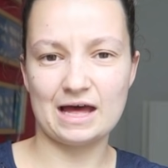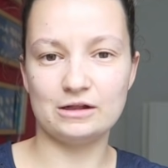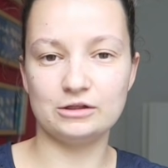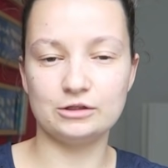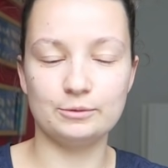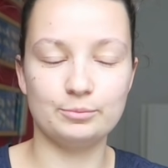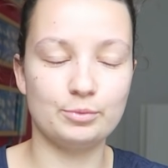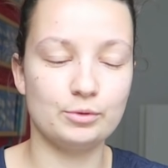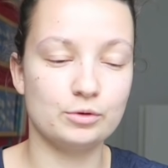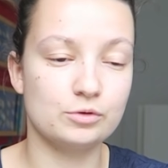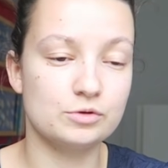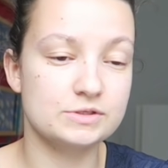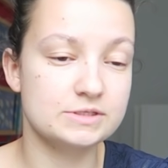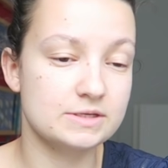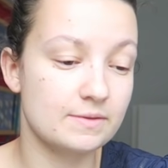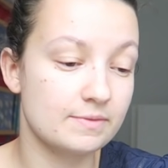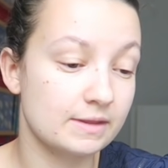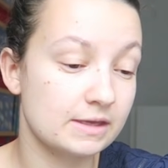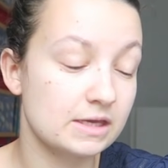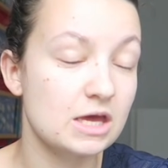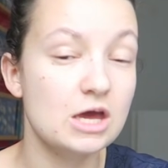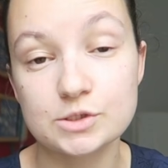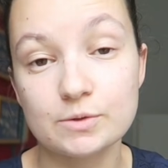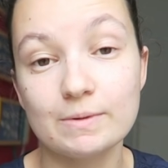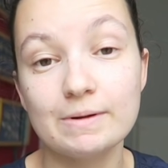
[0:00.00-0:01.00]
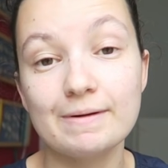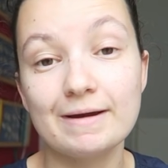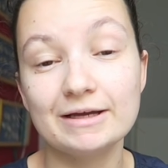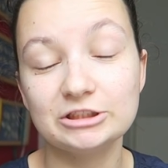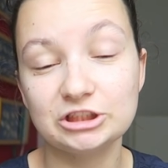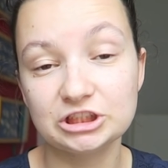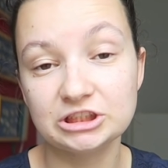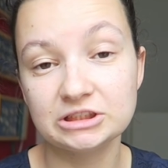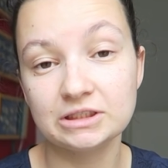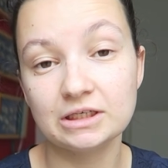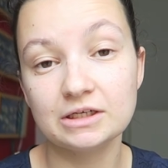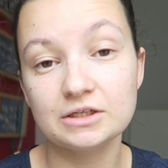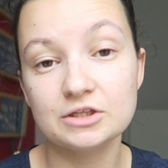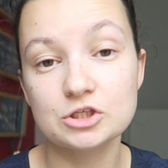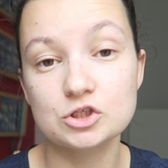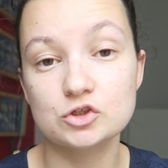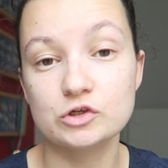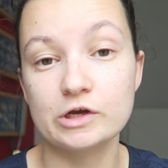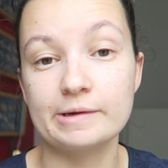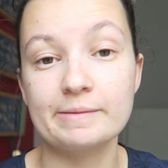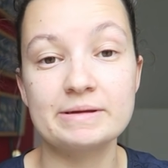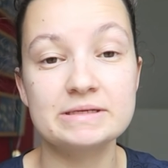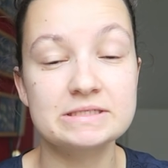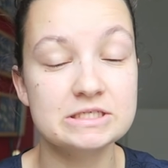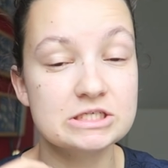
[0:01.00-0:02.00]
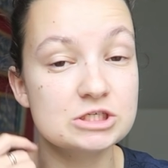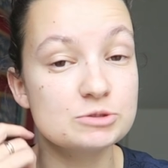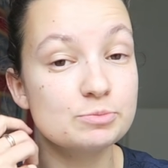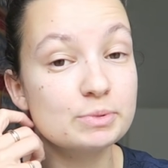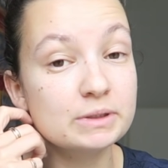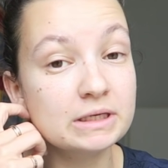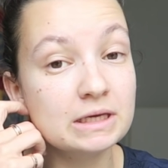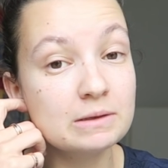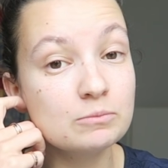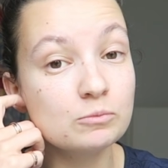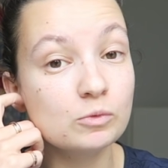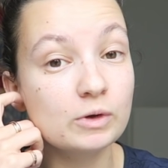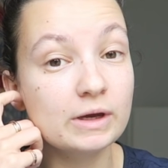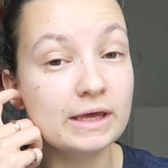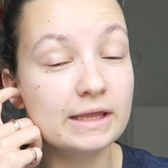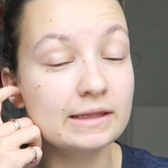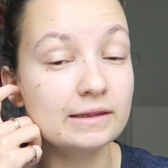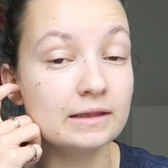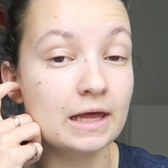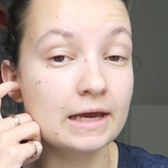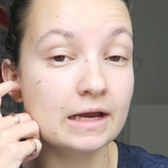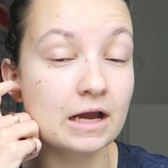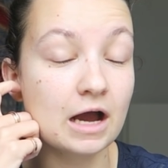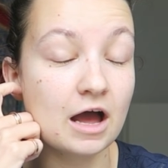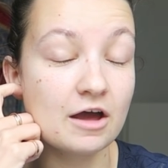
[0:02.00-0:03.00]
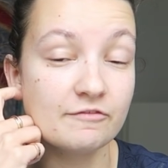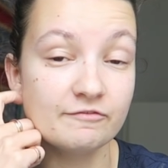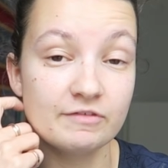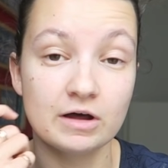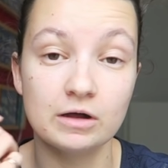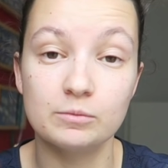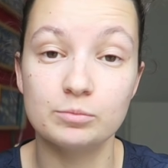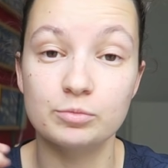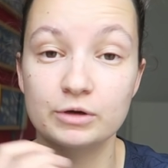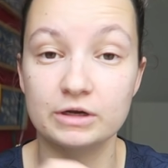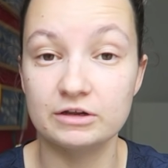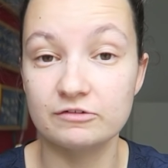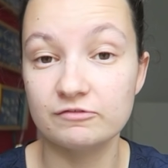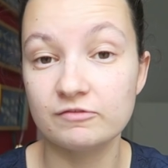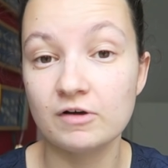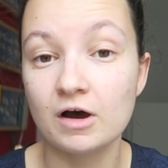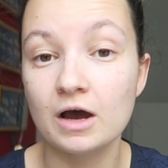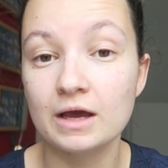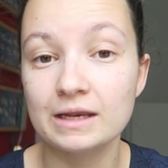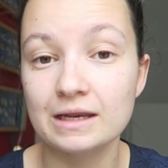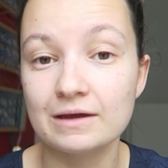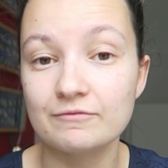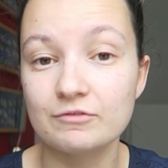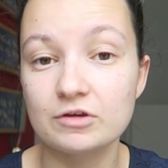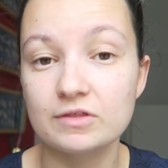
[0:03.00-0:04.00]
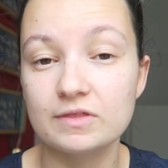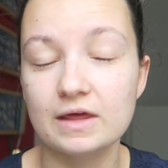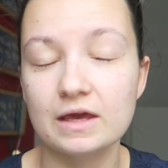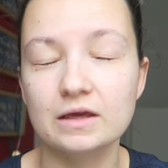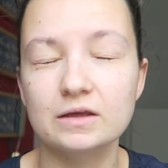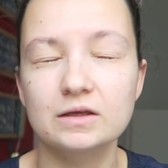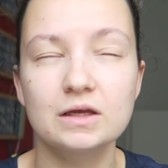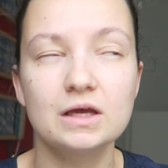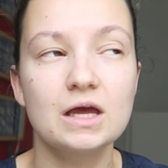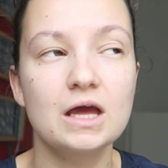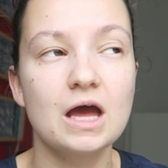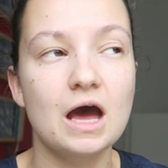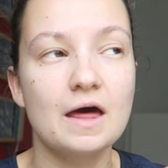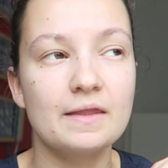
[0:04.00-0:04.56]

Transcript: held a book or something so anyway she started the treatment and to begin with like I felt pretty fine everything